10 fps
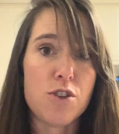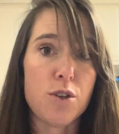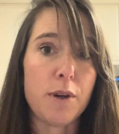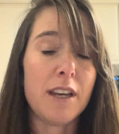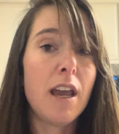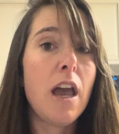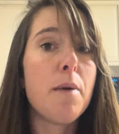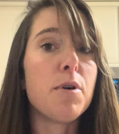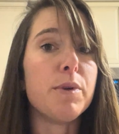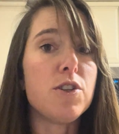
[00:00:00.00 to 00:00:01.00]
to it.
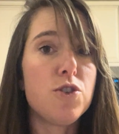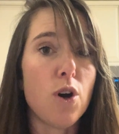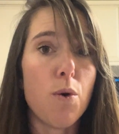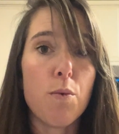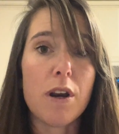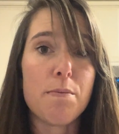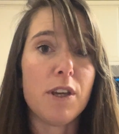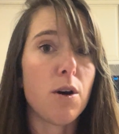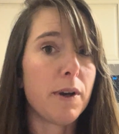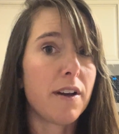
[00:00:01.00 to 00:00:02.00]
But we don't want to be
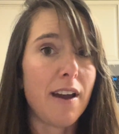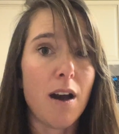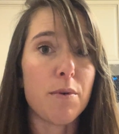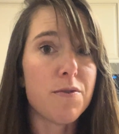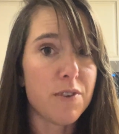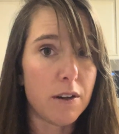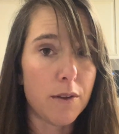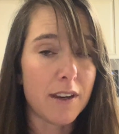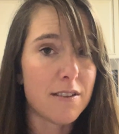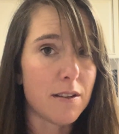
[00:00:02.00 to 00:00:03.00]
going on how we feel.
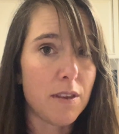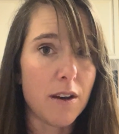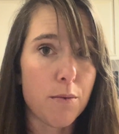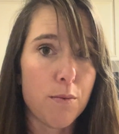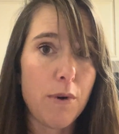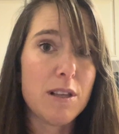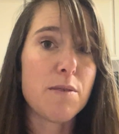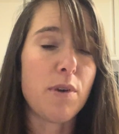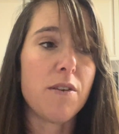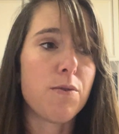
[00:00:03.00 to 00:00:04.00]
That is a
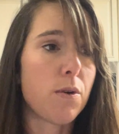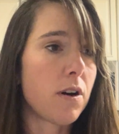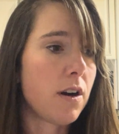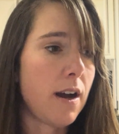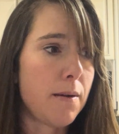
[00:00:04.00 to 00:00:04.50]
recipe for